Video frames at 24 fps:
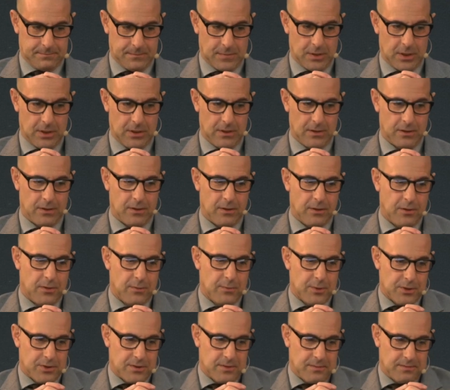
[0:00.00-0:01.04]
Uh,
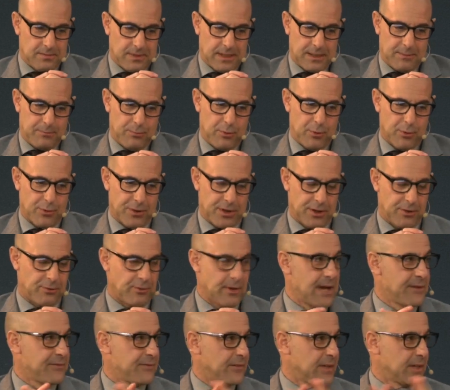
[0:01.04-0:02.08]
almost like
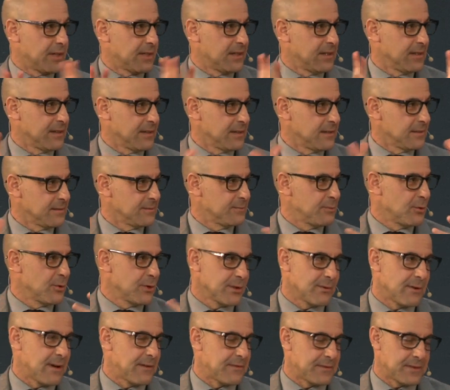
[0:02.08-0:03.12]
pornographic.
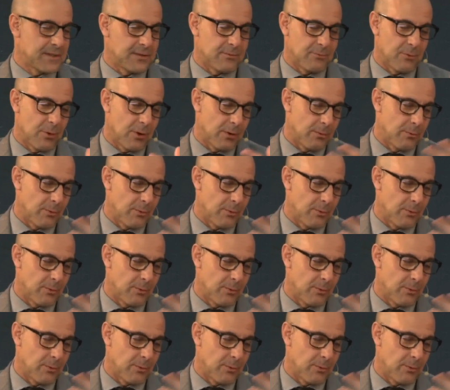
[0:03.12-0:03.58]
Pornographic is the wrong